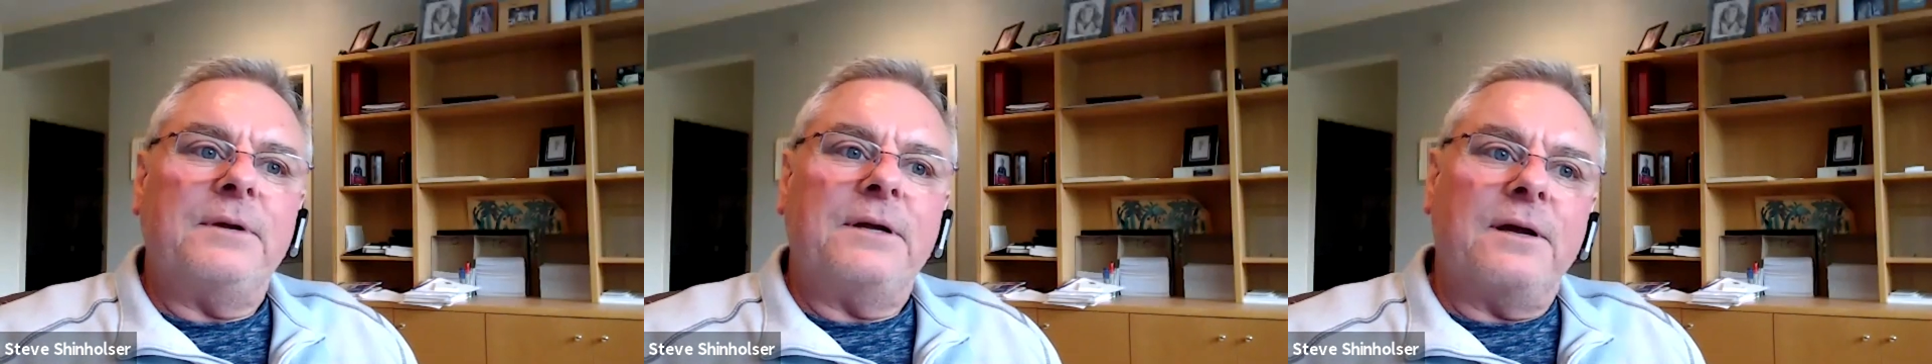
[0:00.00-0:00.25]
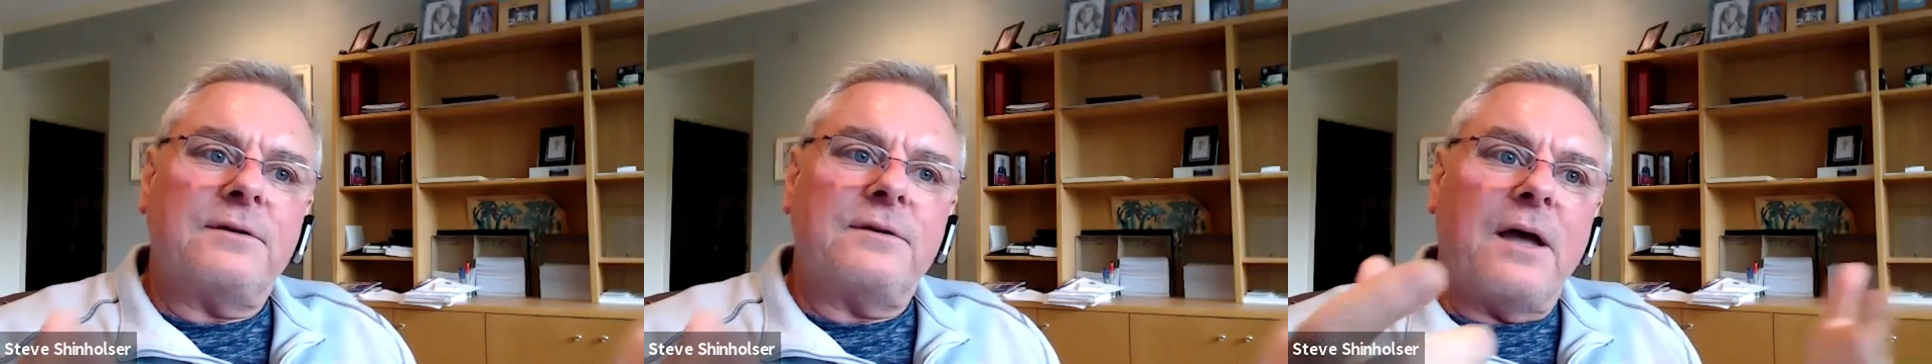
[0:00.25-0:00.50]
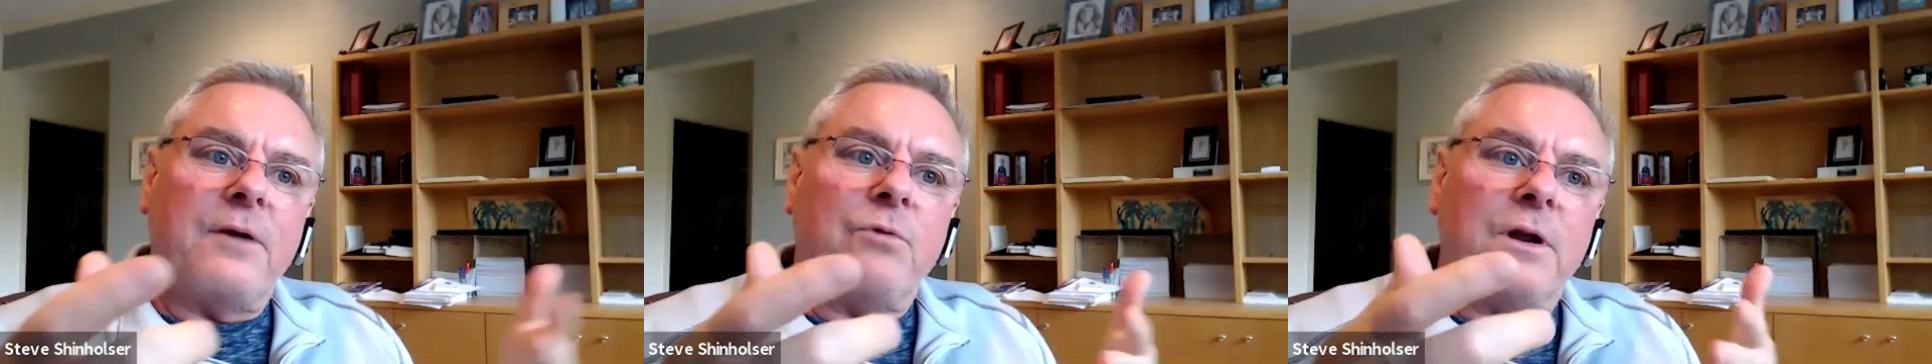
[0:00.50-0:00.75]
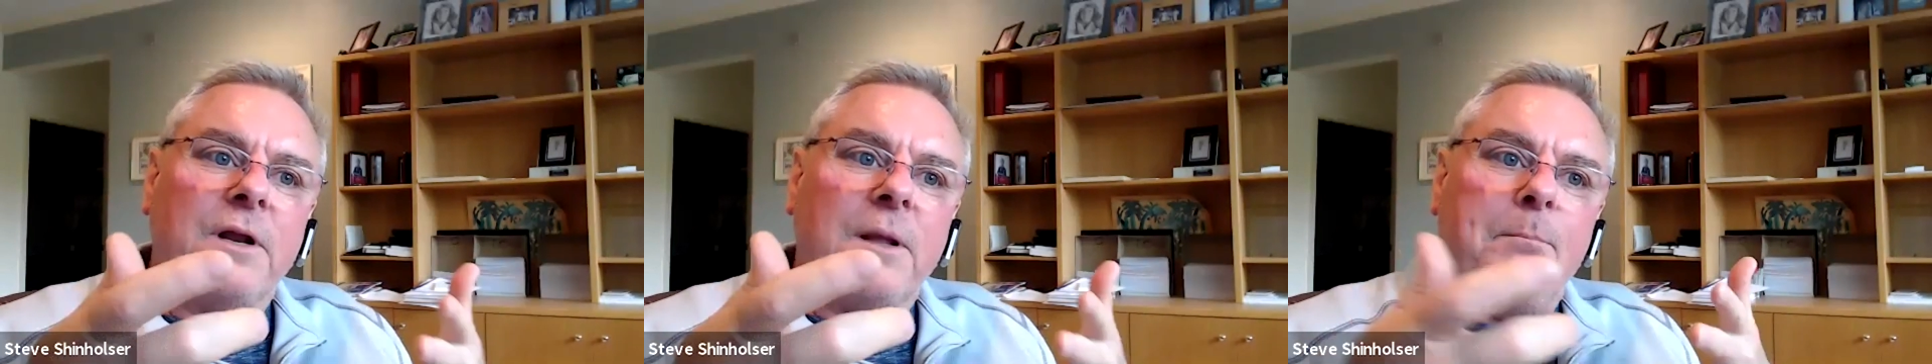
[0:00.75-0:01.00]
Because I
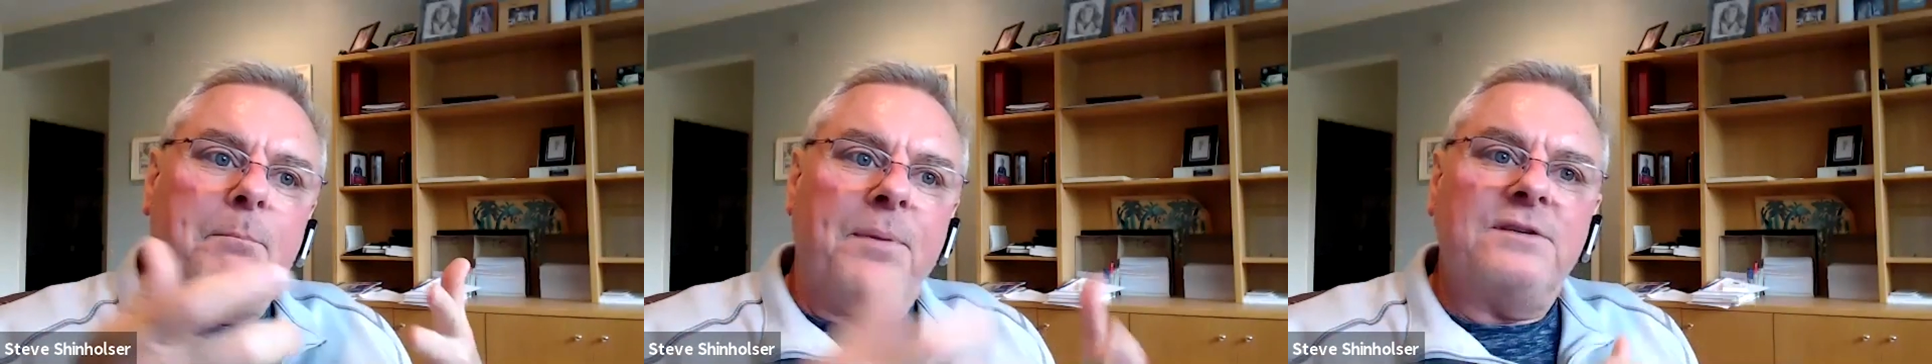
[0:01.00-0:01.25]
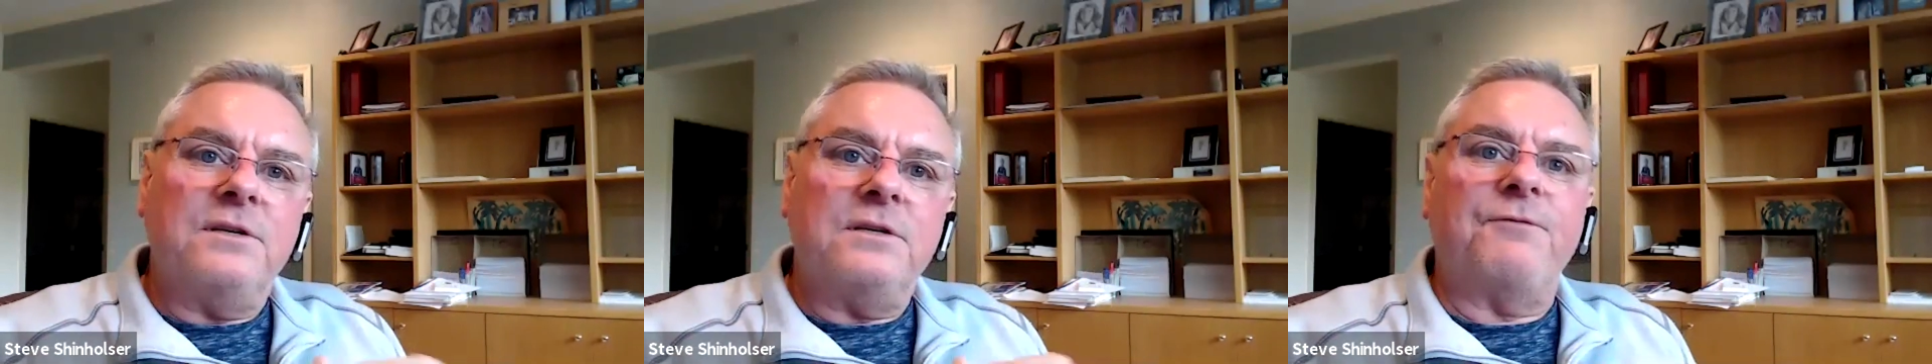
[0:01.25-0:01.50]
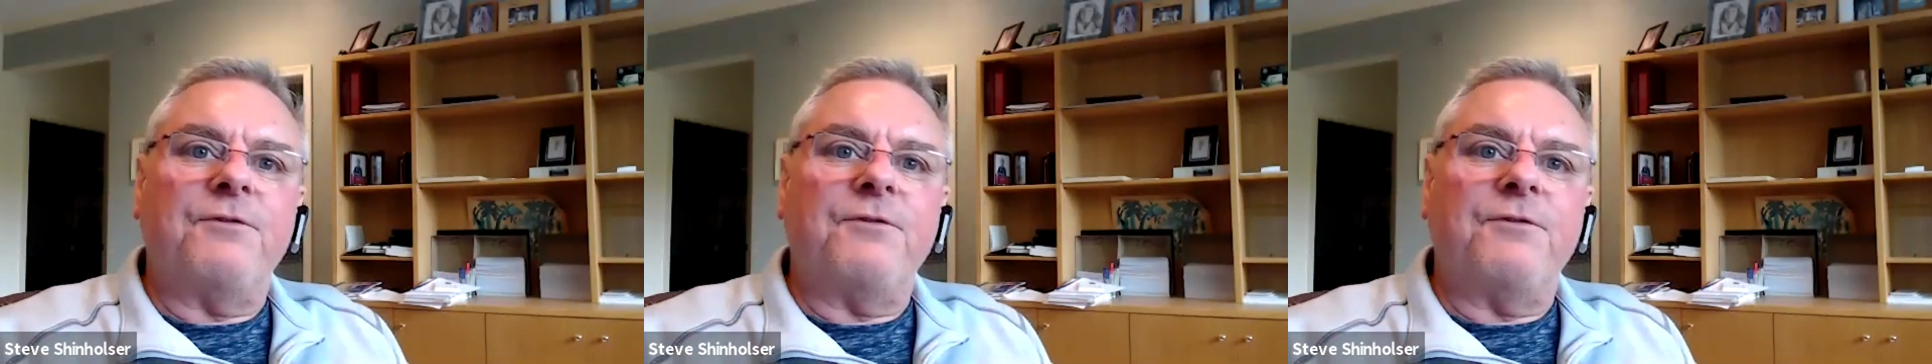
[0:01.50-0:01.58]
run a business